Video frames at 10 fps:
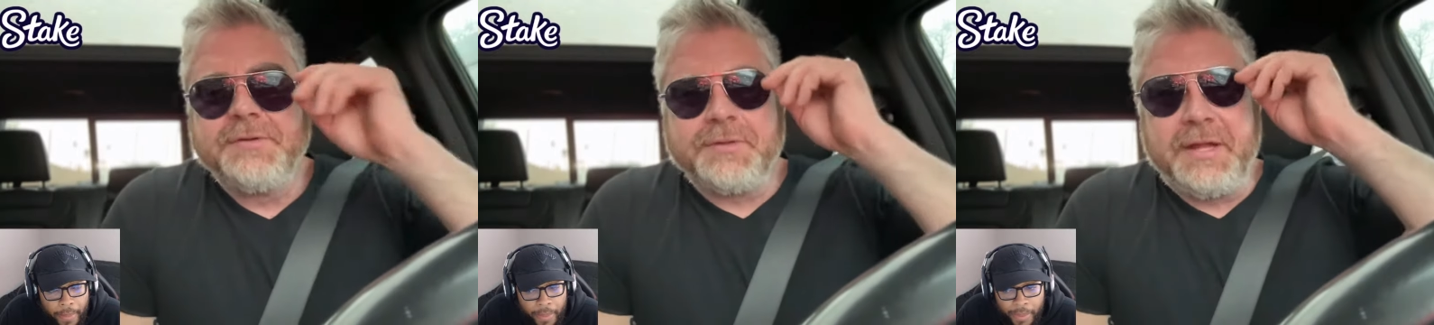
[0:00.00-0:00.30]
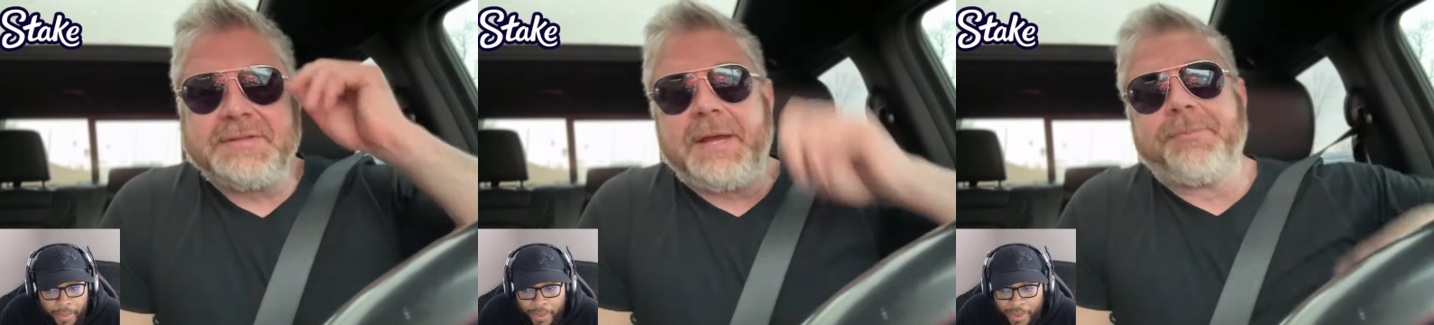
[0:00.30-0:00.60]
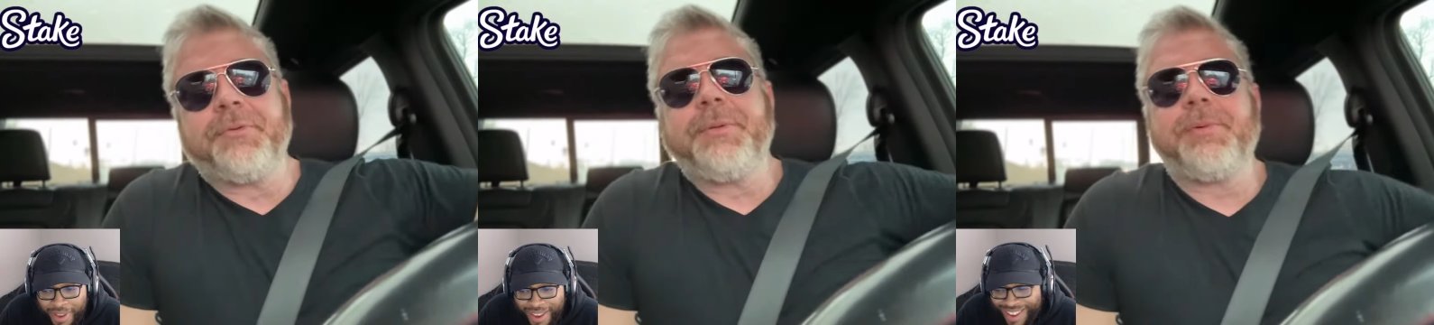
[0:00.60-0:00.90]
Speaker 1: So that's
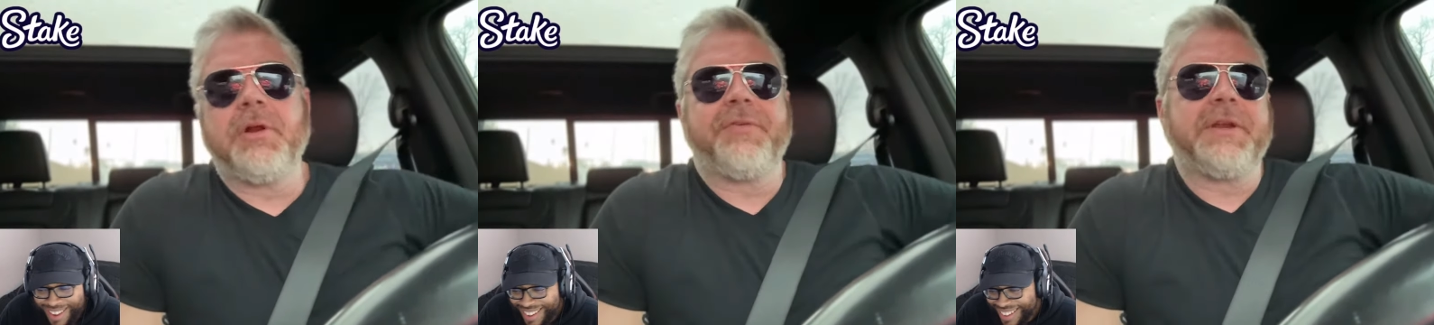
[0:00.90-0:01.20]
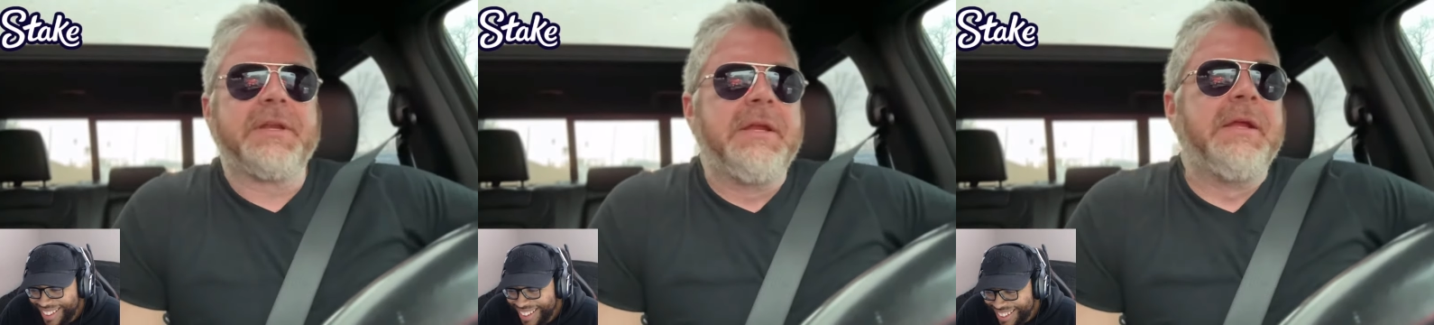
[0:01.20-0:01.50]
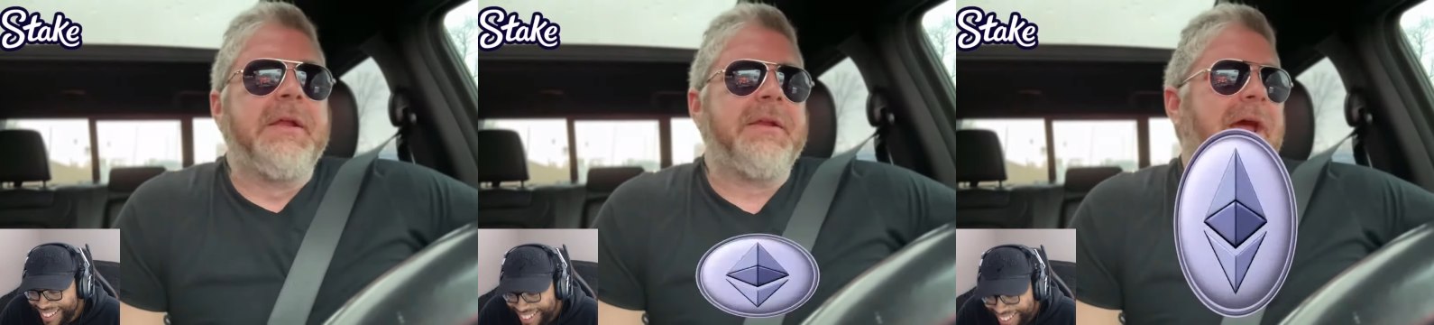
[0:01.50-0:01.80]
absolutely perfect.
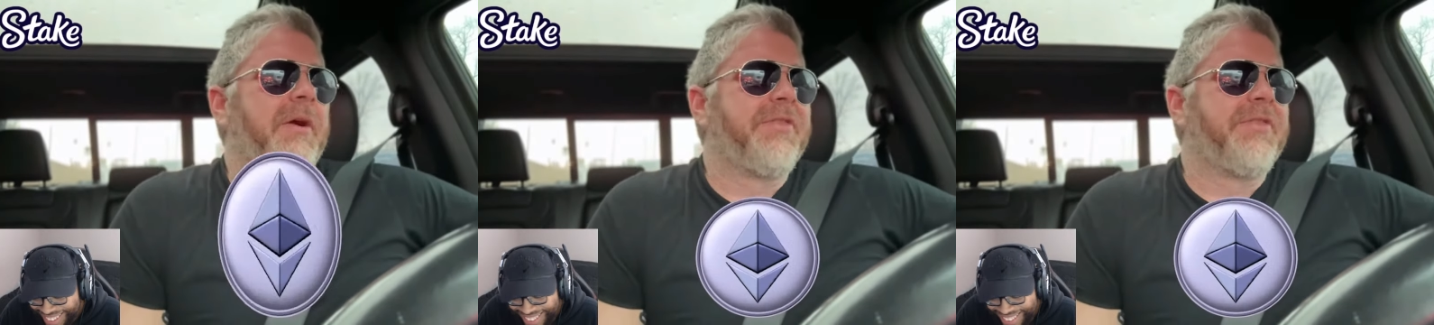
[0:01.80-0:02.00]
Now,